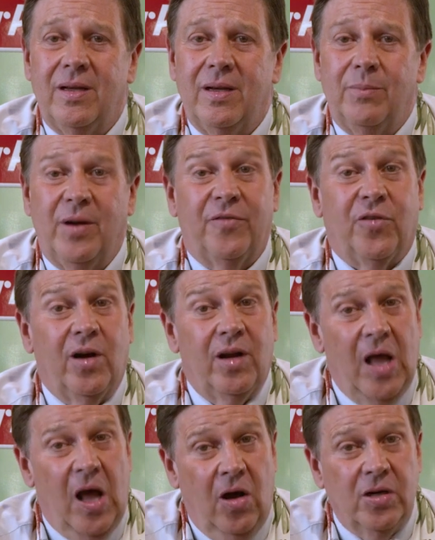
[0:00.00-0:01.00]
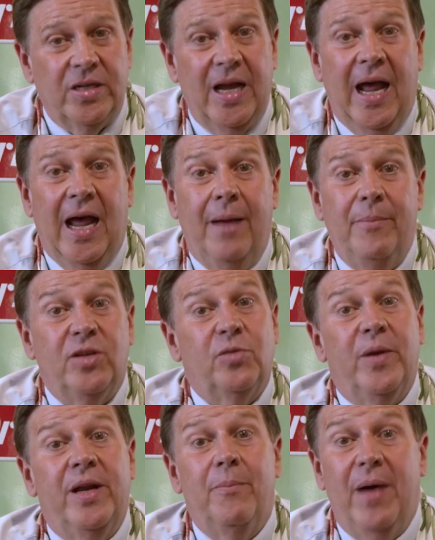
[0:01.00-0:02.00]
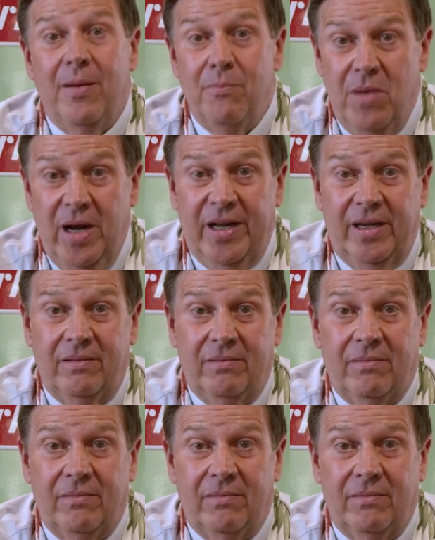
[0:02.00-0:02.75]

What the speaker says: But for a long time, it's been about money.